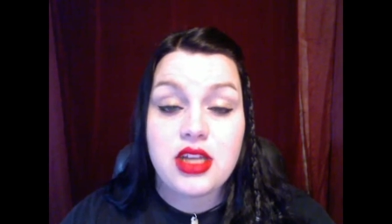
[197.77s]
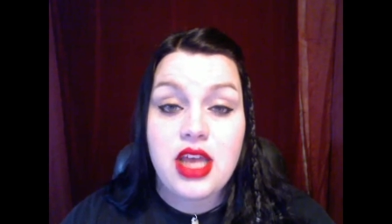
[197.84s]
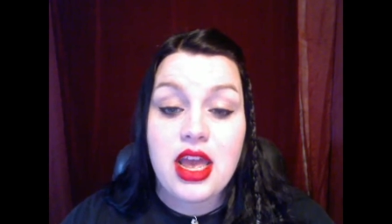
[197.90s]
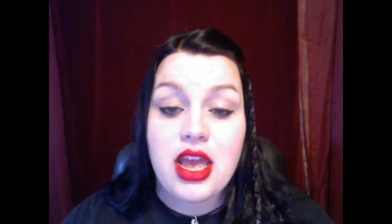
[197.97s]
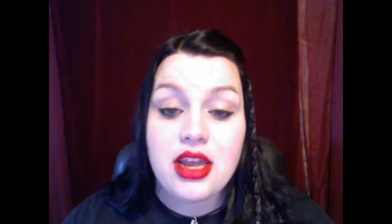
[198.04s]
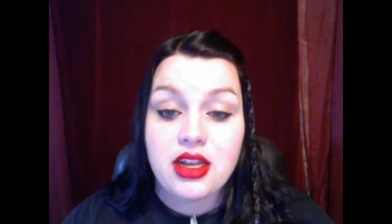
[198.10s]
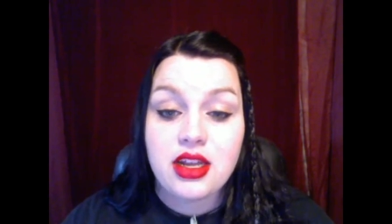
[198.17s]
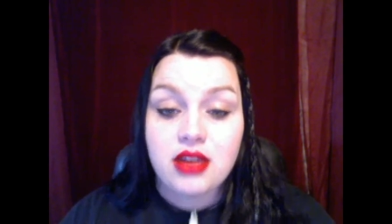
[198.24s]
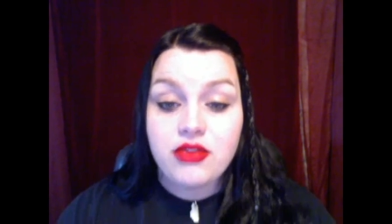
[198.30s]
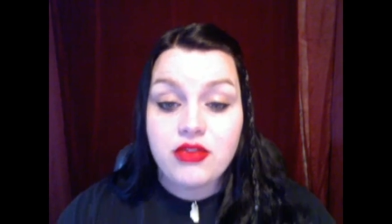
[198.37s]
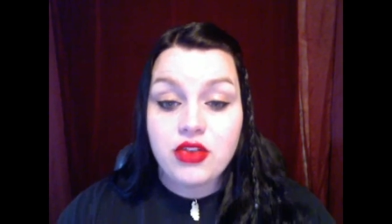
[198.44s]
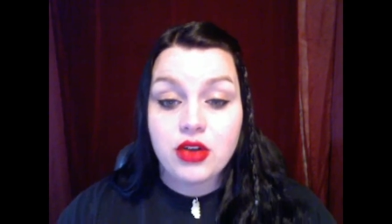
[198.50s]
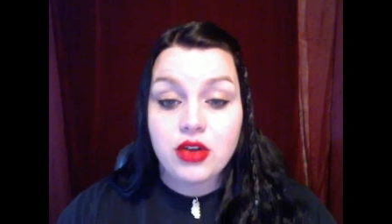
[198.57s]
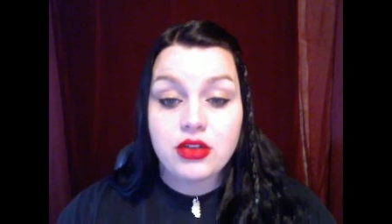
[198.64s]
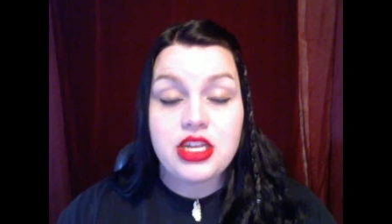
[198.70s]
and if
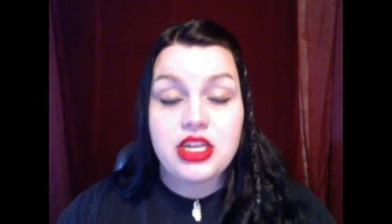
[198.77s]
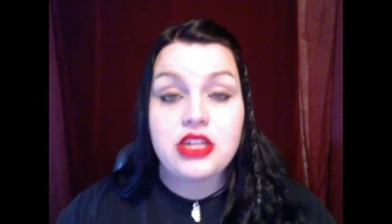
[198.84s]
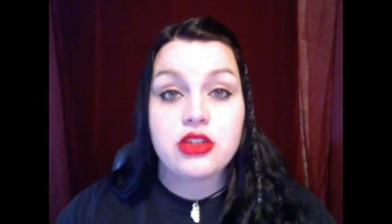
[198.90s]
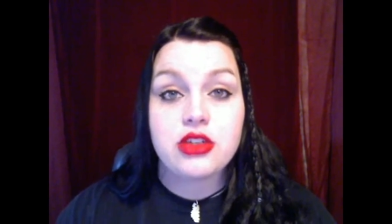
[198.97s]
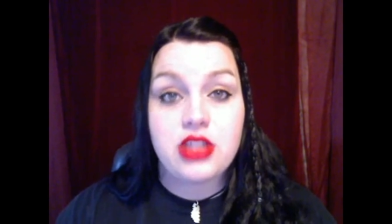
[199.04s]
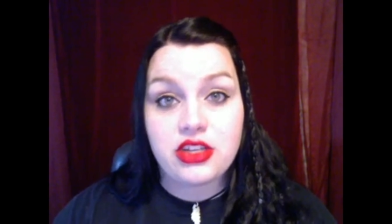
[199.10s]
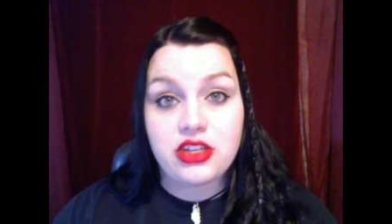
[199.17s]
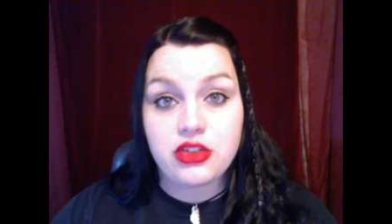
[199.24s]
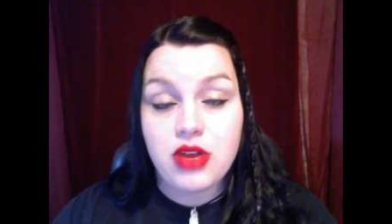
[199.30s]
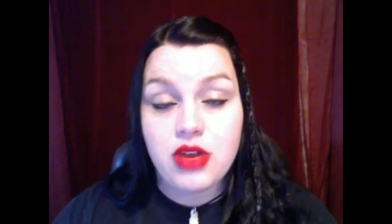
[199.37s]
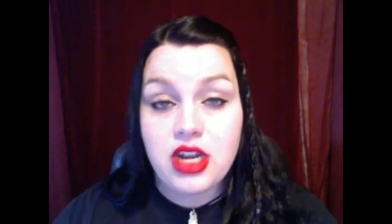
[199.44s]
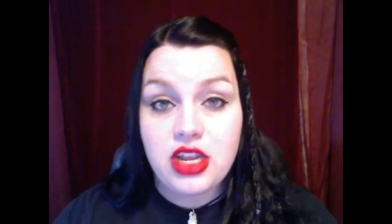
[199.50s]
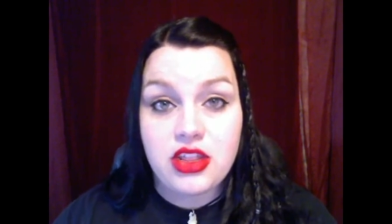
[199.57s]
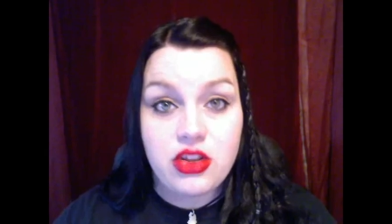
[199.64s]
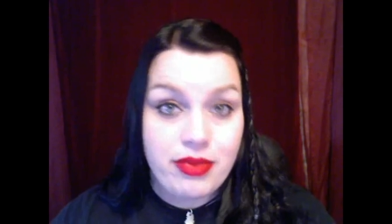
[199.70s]
your teacher thinks you're
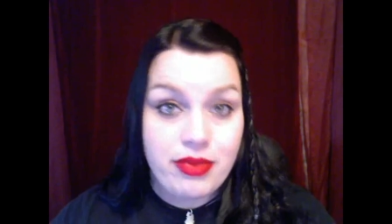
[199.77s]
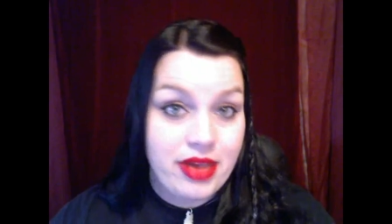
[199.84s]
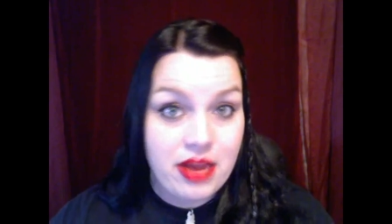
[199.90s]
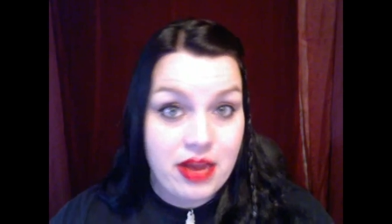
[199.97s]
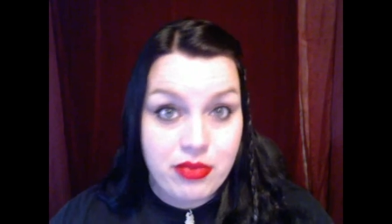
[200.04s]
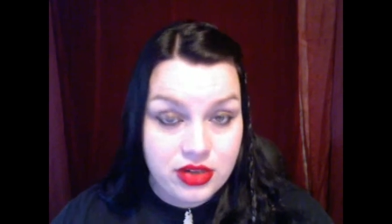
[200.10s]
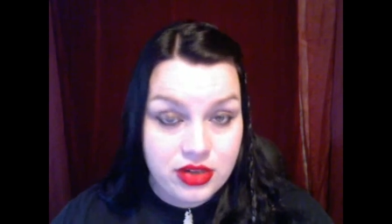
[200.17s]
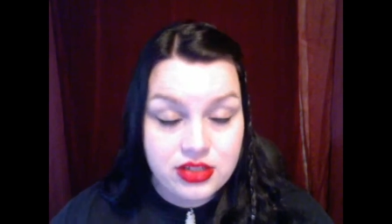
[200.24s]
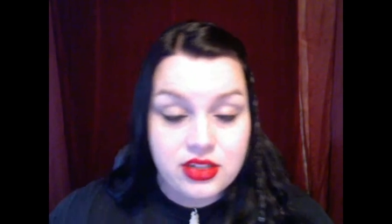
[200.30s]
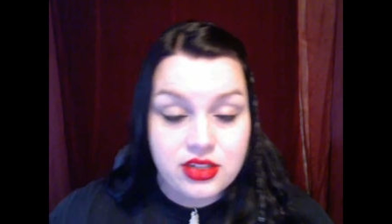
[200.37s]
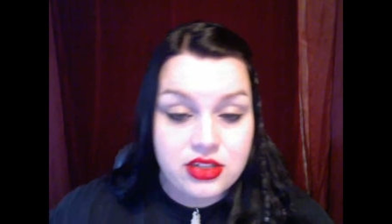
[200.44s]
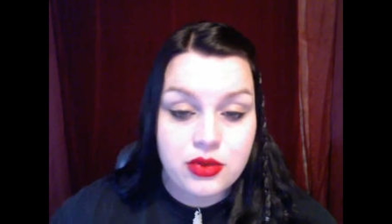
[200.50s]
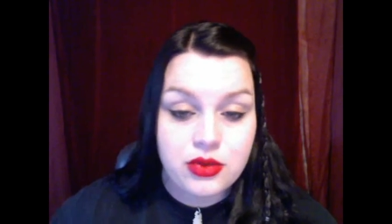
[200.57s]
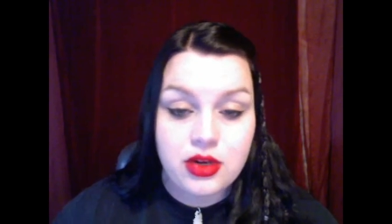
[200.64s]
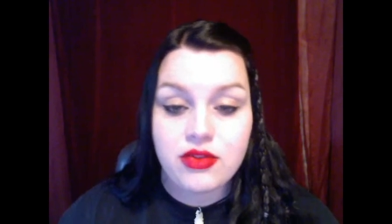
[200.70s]
ready, then you can be high
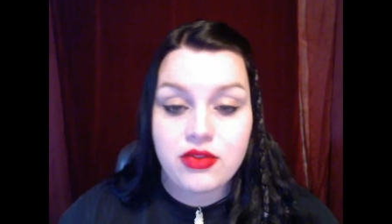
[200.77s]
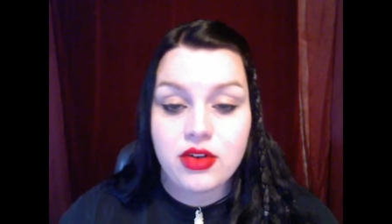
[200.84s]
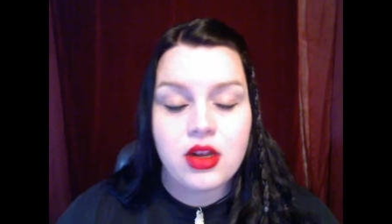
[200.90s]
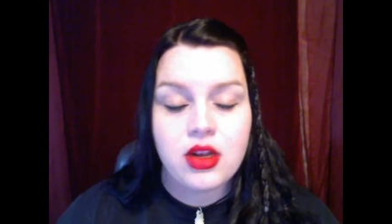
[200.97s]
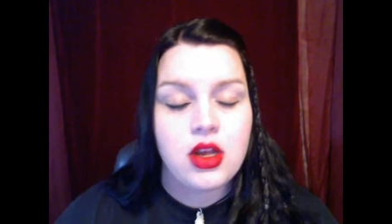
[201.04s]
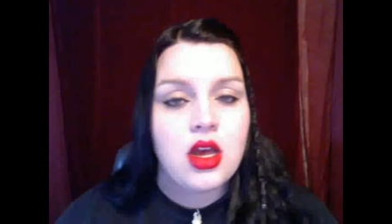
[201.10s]
priestess or whatever.